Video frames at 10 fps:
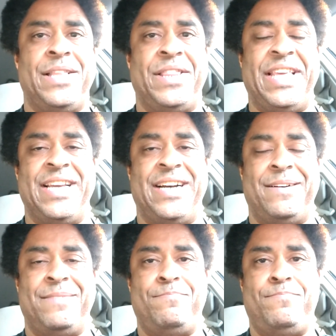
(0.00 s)

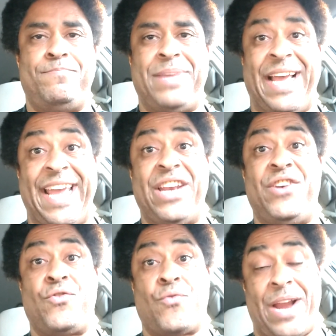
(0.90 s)
the paid
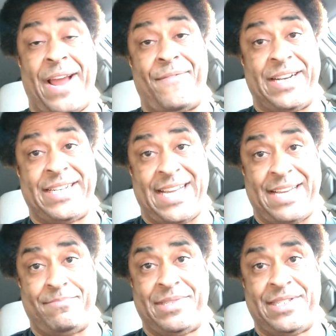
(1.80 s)
traffic
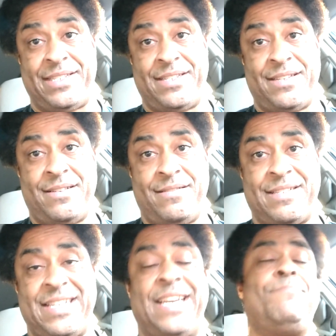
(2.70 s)
types.
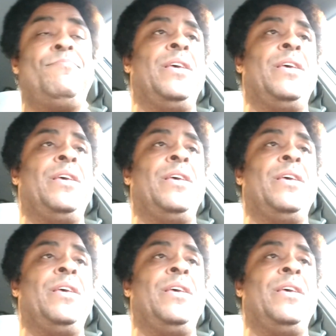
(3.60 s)
Okay?